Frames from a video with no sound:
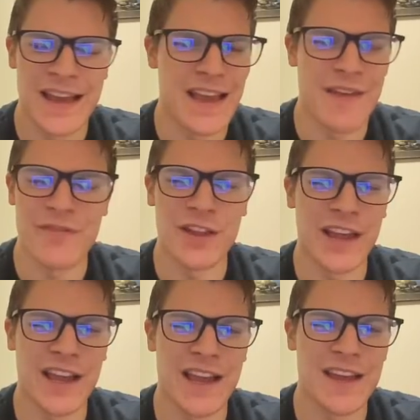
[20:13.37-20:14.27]
I feel
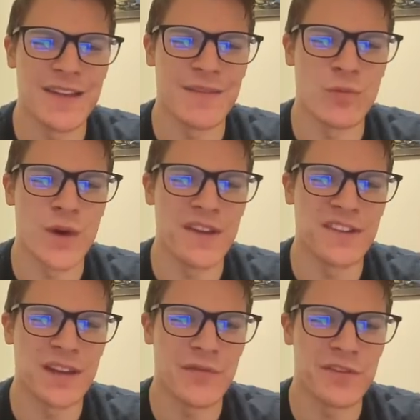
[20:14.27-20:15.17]
like I
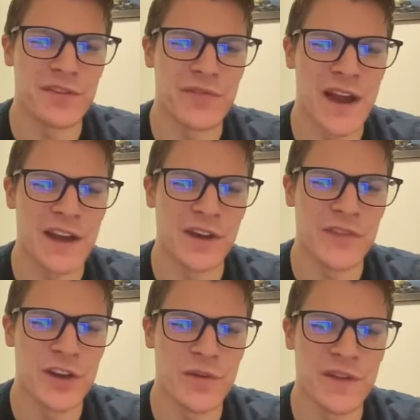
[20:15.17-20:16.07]
wasted infantry fighting
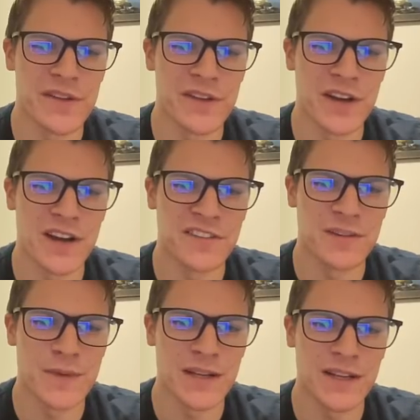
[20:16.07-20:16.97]
over here when they should have gone
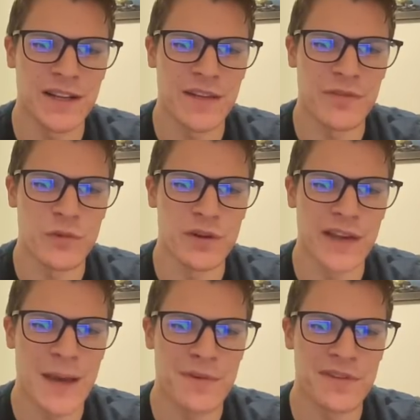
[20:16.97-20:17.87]
to the middle, and I would have
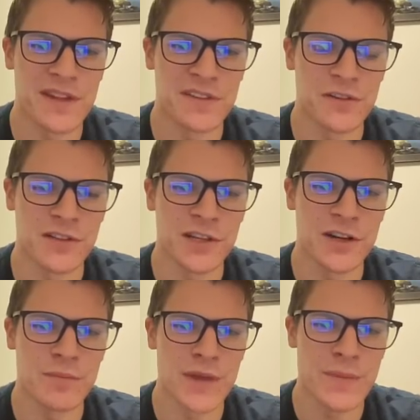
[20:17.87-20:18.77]
captured these
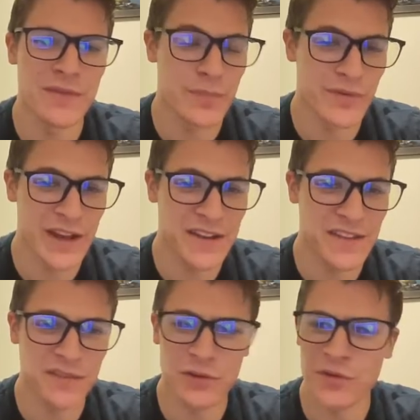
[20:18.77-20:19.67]
earlier and maybe even prevented
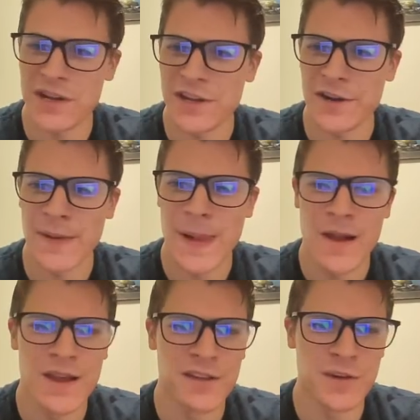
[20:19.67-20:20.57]
this one right here.
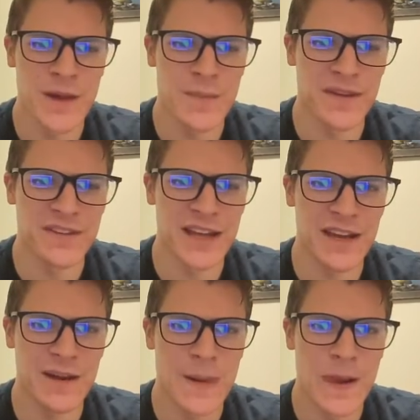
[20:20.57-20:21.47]
So he made a mistake.